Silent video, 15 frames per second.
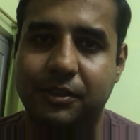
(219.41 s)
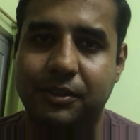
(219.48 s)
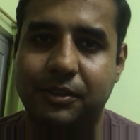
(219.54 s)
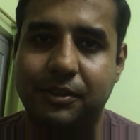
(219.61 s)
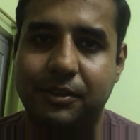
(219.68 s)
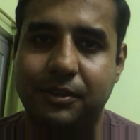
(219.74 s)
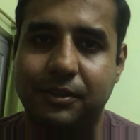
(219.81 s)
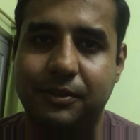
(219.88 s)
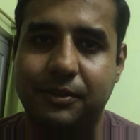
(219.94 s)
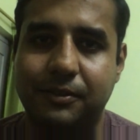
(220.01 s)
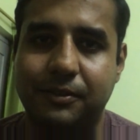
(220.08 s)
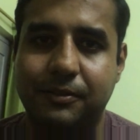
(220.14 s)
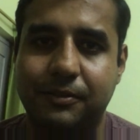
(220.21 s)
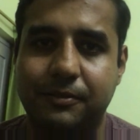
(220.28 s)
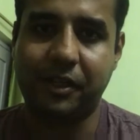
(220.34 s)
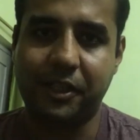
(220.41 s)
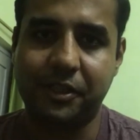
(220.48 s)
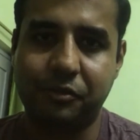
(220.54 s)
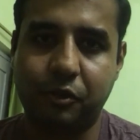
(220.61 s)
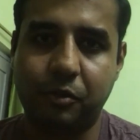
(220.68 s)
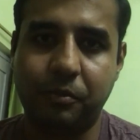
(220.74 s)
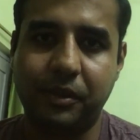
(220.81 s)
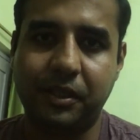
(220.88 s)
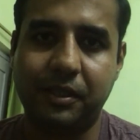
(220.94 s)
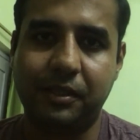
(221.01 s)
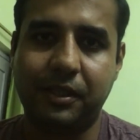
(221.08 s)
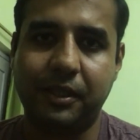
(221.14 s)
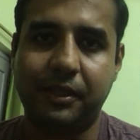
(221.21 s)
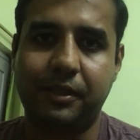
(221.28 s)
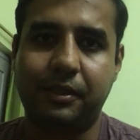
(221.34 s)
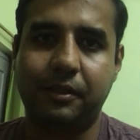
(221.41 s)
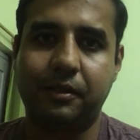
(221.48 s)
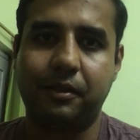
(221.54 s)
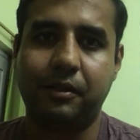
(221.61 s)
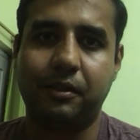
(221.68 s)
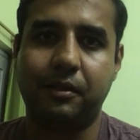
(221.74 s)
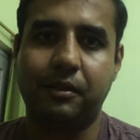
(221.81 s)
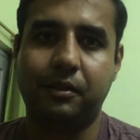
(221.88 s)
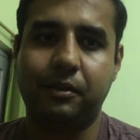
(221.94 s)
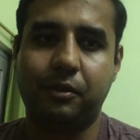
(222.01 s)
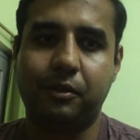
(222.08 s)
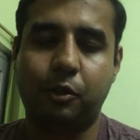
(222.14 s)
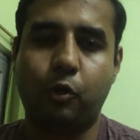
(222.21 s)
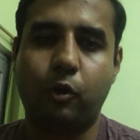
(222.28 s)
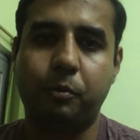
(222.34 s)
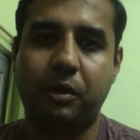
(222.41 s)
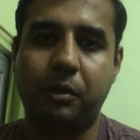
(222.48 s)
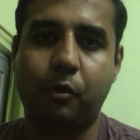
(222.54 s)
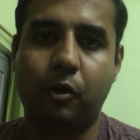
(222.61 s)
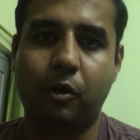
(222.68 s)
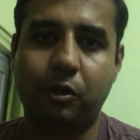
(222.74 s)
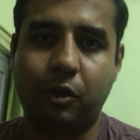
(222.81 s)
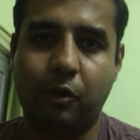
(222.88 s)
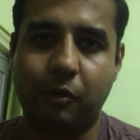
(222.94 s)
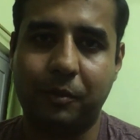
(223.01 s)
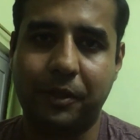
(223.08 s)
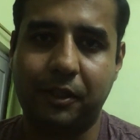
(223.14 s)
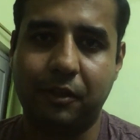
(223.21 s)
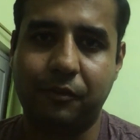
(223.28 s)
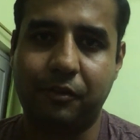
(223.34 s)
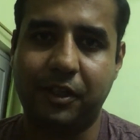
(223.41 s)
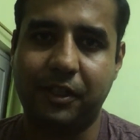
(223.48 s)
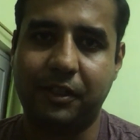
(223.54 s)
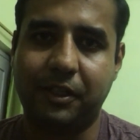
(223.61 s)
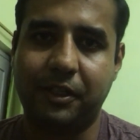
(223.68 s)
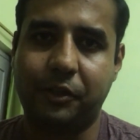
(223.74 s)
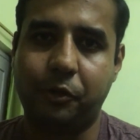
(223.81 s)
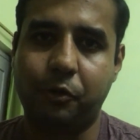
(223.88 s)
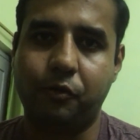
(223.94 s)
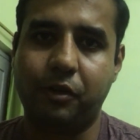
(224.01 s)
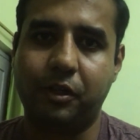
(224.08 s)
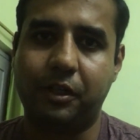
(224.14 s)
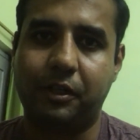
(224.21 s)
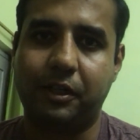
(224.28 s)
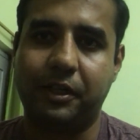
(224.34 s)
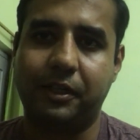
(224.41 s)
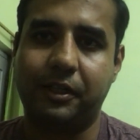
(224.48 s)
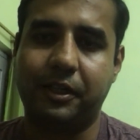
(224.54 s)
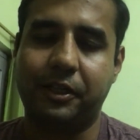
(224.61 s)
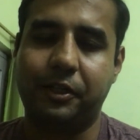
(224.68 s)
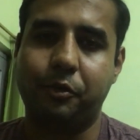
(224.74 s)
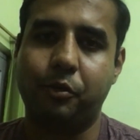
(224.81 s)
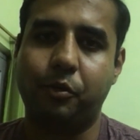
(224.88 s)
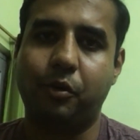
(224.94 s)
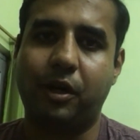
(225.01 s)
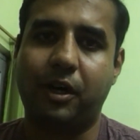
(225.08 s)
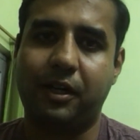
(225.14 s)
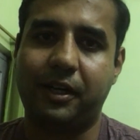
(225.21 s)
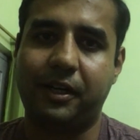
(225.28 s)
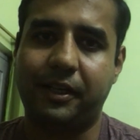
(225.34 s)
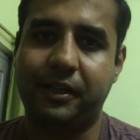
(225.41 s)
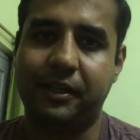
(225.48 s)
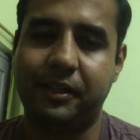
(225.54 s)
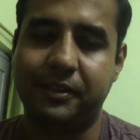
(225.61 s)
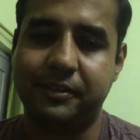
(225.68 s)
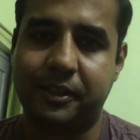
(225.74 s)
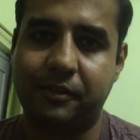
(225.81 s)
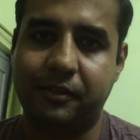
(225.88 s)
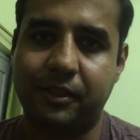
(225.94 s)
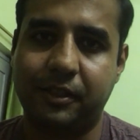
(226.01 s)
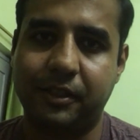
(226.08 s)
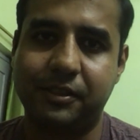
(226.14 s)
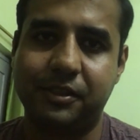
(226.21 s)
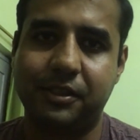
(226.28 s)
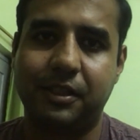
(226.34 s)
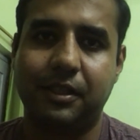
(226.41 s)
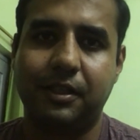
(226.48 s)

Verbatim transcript: so my advice would be that uh, don't be bogged down by the fact that you work and that you are at any disadvantage.